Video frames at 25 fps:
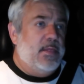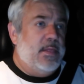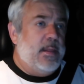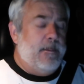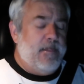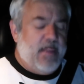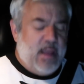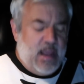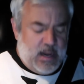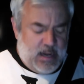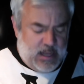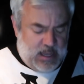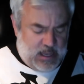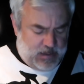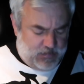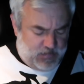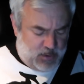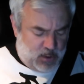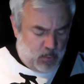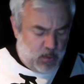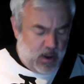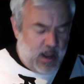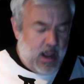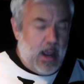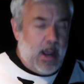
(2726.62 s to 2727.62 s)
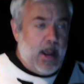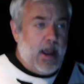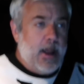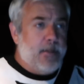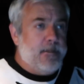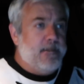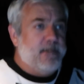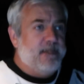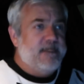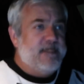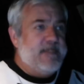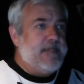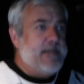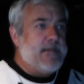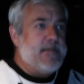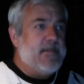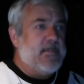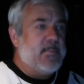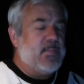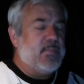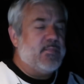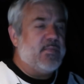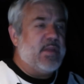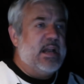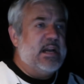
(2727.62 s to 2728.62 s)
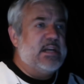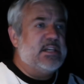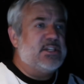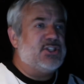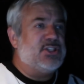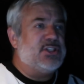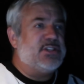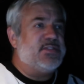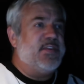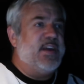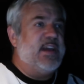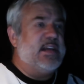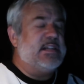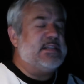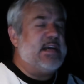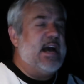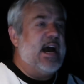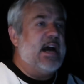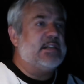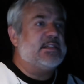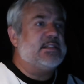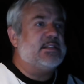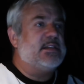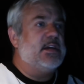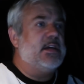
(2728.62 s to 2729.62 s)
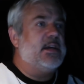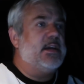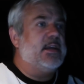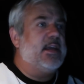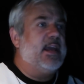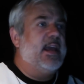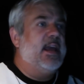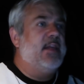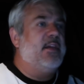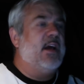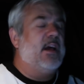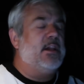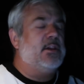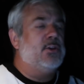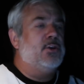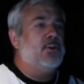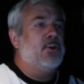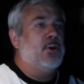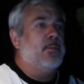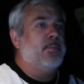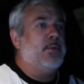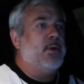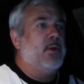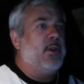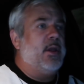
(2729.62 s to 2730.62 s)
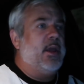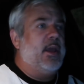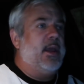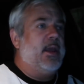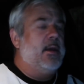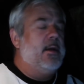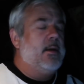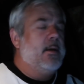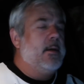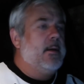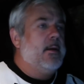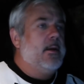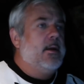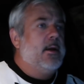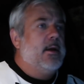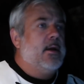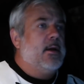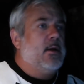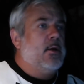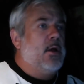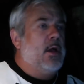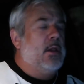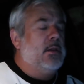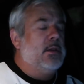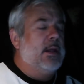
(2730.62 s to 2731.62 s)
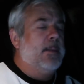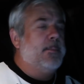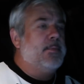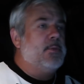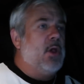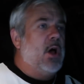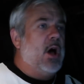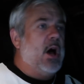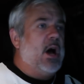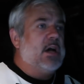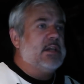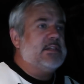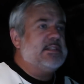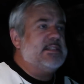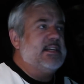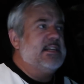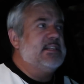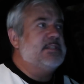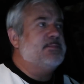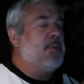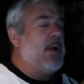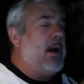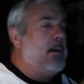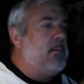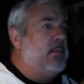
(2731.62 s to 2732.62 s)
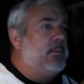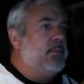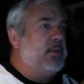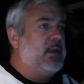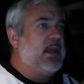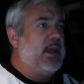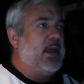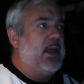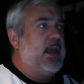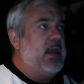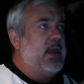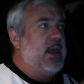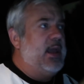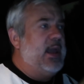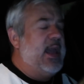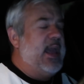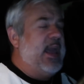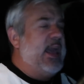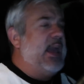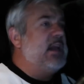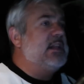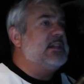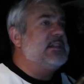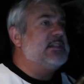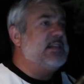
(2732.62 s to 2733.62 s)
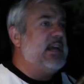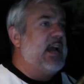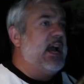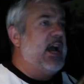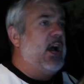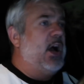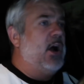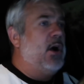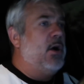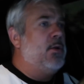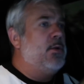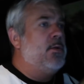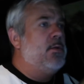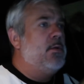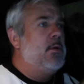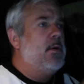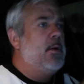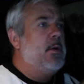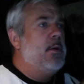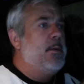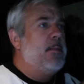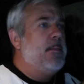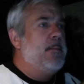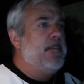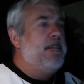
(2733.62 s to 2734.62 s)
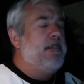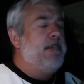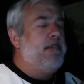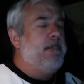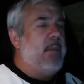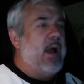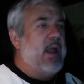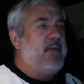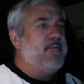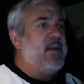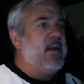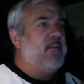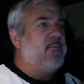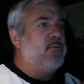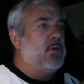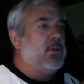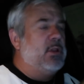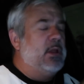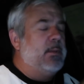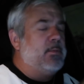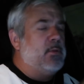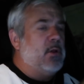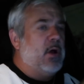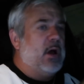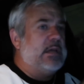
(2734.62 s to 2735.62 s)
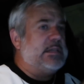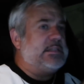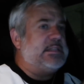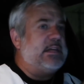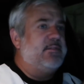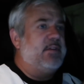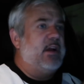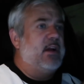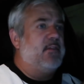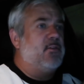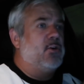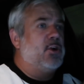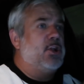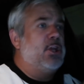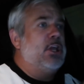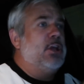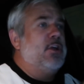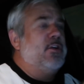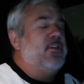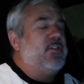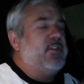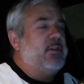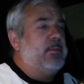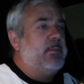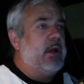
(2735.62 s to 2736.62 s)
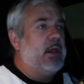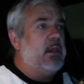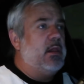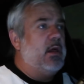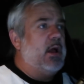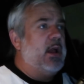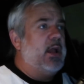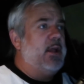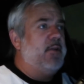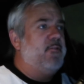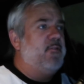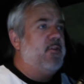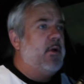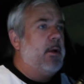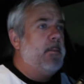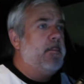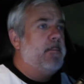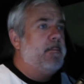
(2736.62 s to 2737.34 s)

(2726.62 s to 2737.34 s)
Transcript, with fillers: The Manny MUA is just fantastic. And that Lunar Beauty lip gloss is probably hands down my favorite lip gloss I've ever used in my life.